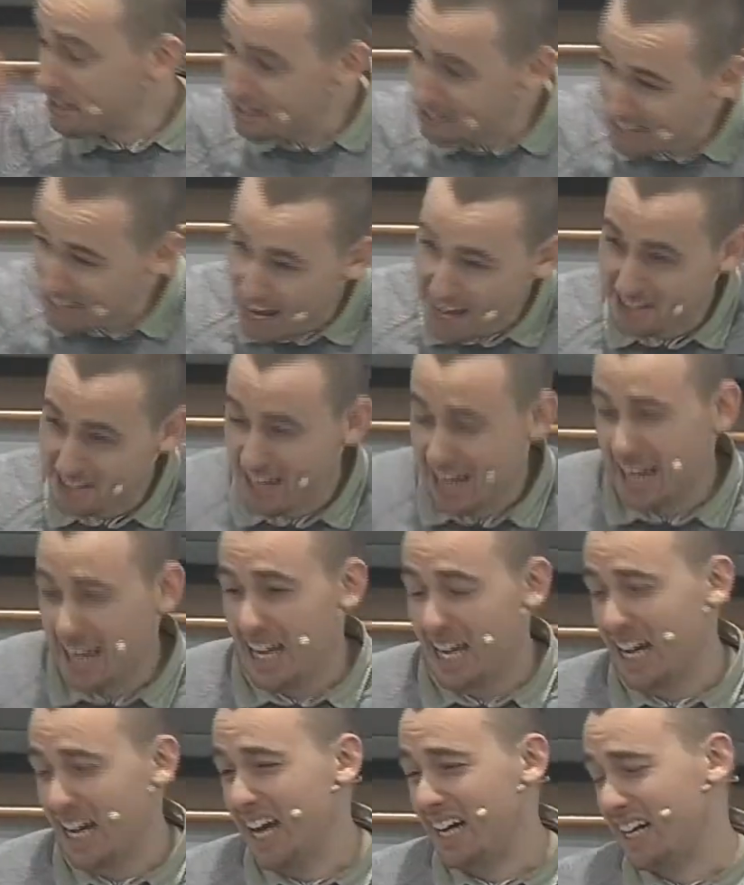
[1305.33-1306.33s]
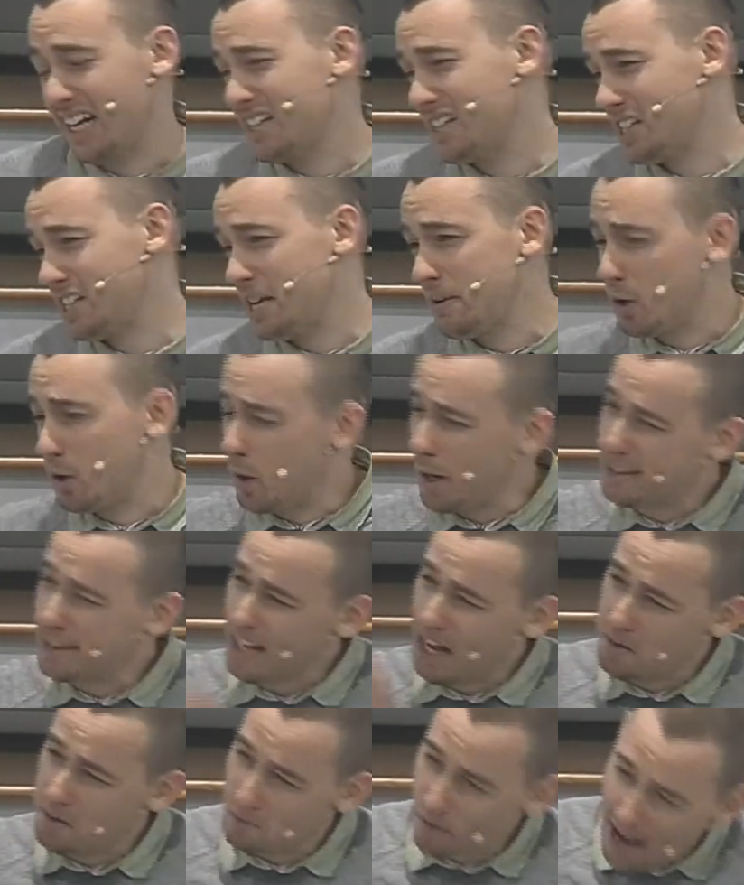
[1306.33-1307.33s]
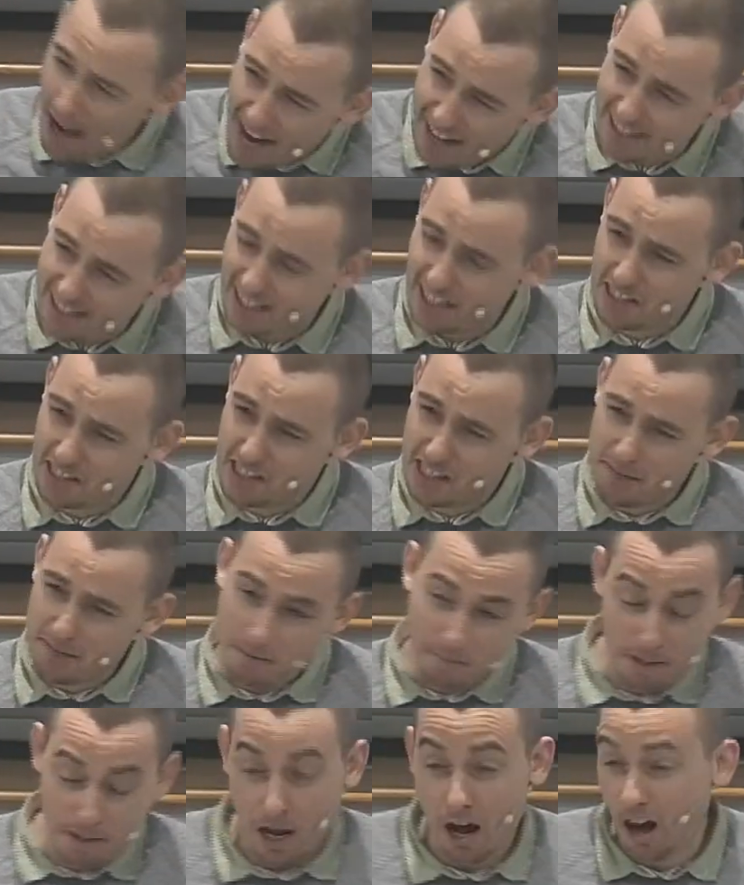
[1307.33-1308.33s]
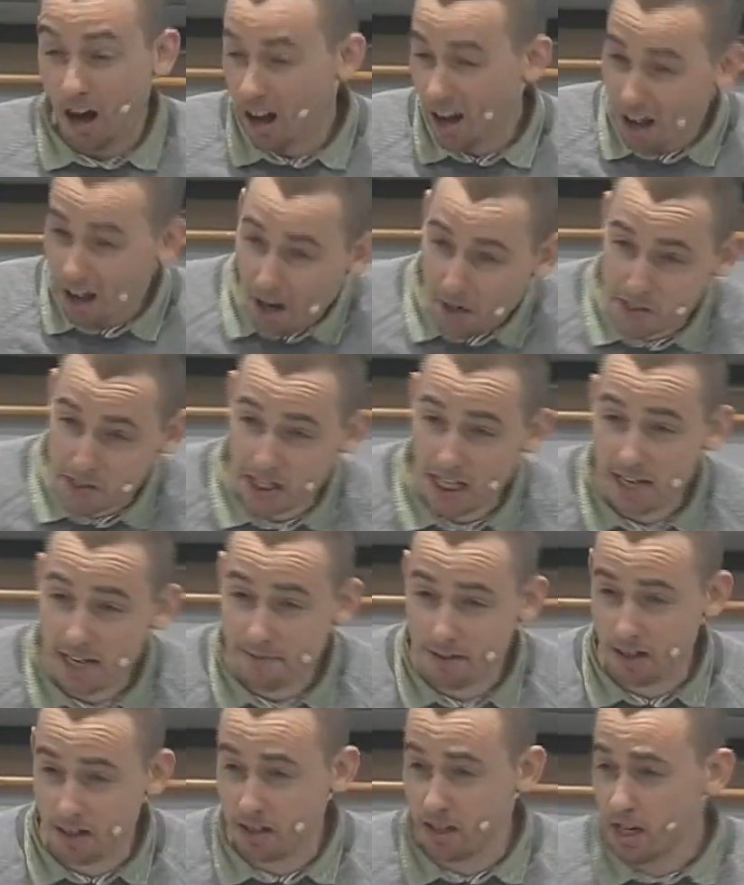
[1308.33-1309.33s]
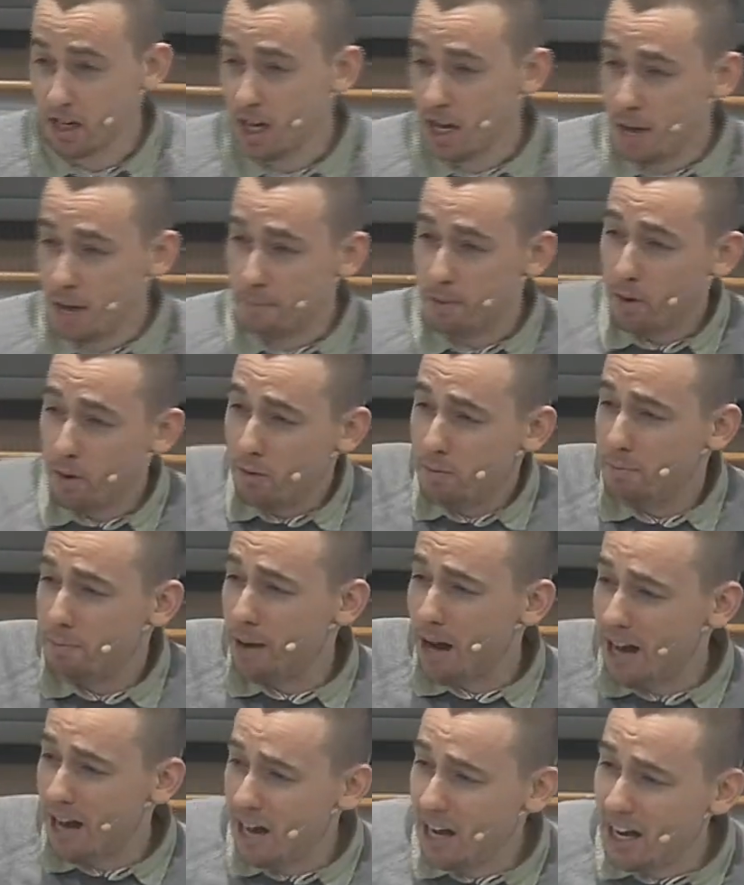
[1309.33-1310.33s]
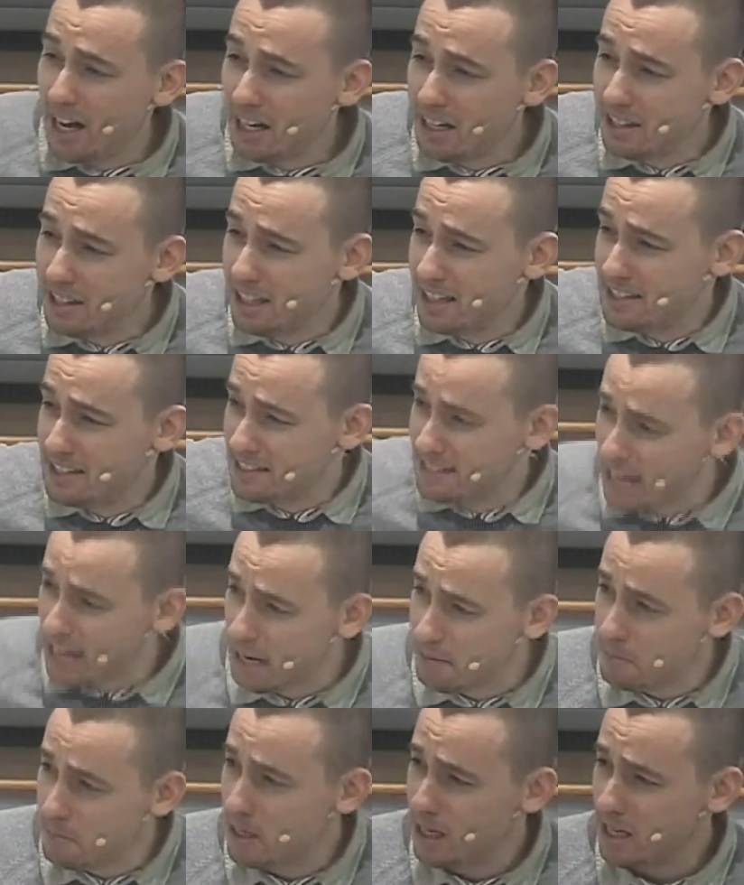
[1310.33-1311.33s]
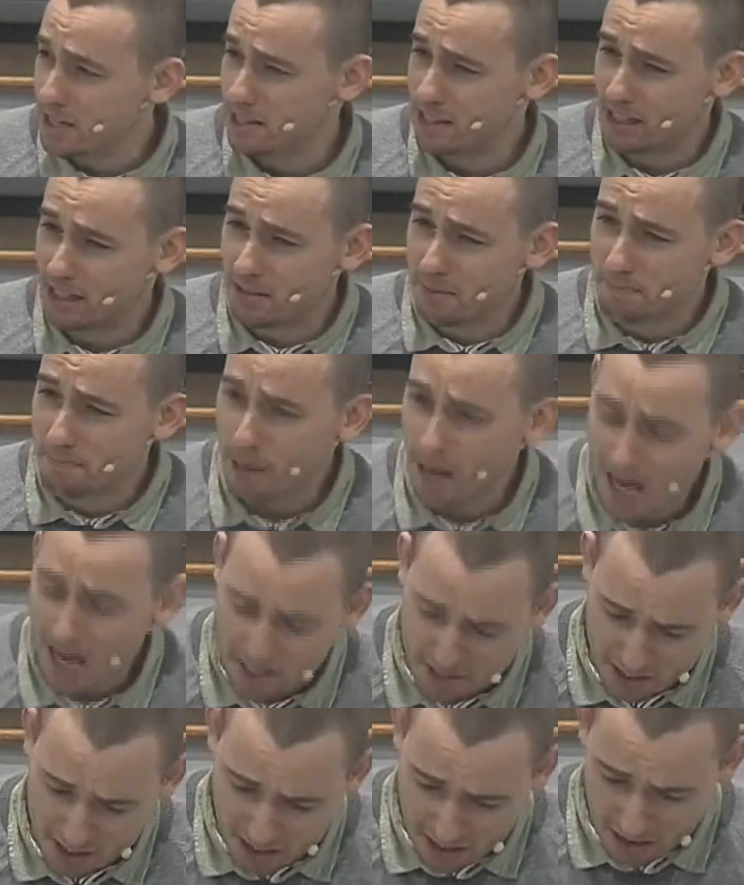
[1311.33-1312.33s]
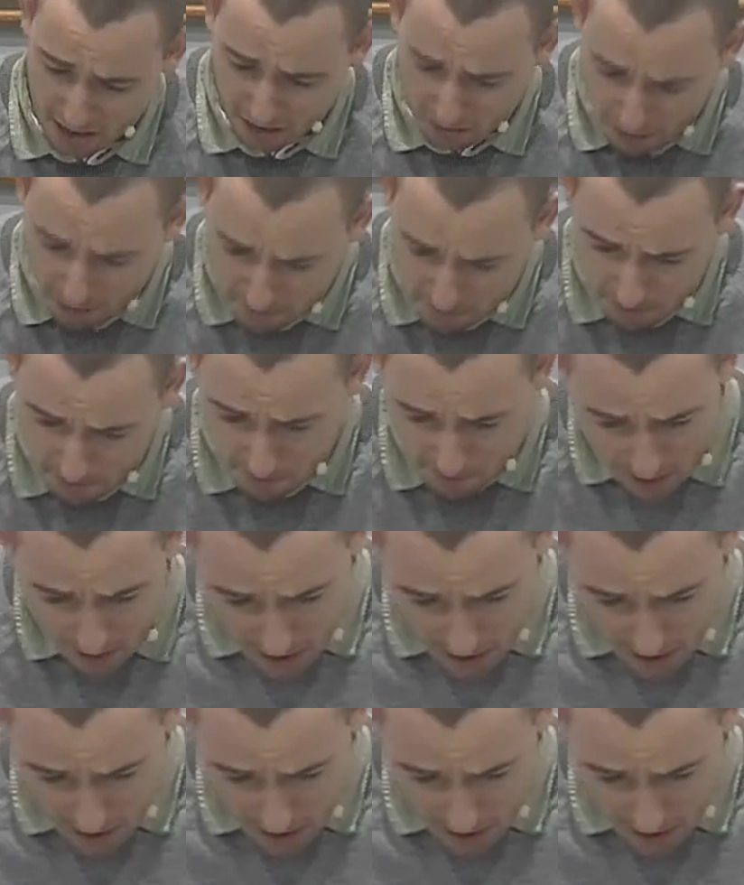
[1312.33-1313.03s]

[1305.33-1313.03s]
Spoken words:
says, it can seem quite direct, it can seem a bit harsh even, but behind this statement is the compassion and love of